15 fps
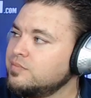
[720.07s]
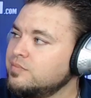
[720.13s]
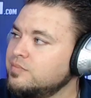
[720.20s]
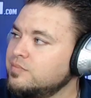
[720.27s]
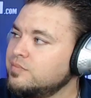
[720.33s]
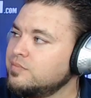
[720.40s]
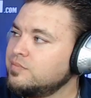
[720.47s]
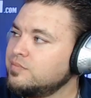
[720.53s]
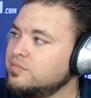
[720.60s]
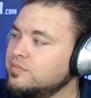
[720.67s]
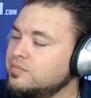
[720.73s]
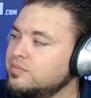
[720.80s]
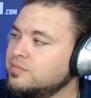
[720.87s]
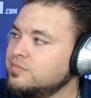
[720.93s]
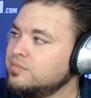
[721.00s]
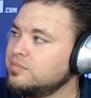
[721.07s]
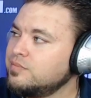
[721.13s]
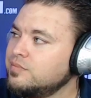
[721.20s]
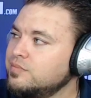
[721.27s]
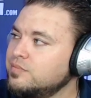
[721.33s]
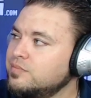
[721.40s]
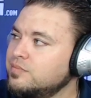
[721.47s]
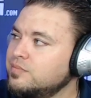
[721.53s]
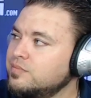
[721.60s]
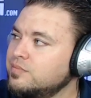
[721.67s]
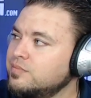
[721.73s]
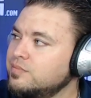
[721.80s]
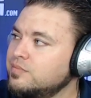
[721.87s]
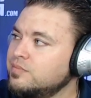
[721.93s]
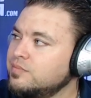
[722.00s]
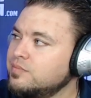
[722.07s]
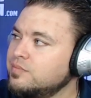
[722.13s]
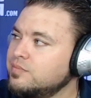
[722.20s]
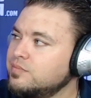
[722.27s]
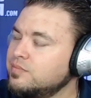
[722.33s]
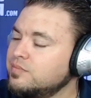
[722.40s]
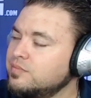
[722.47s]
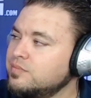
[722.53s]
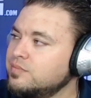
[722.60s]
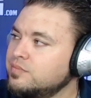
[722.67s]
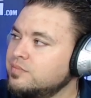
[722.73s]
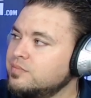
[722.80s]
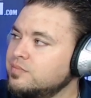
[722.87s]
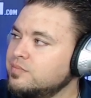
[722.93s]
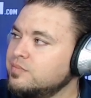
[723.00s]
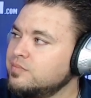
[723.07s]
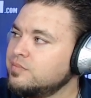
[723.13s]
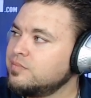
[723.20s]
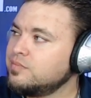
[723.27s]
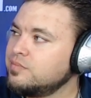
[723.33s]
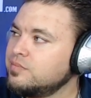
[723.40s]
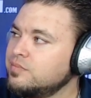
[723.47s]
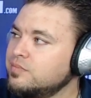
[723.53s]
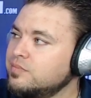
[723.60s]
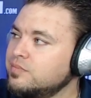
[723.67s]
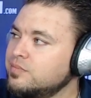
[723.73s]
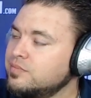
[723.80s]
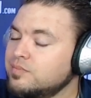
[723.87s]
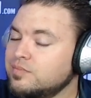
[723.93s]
The person shown says nothing.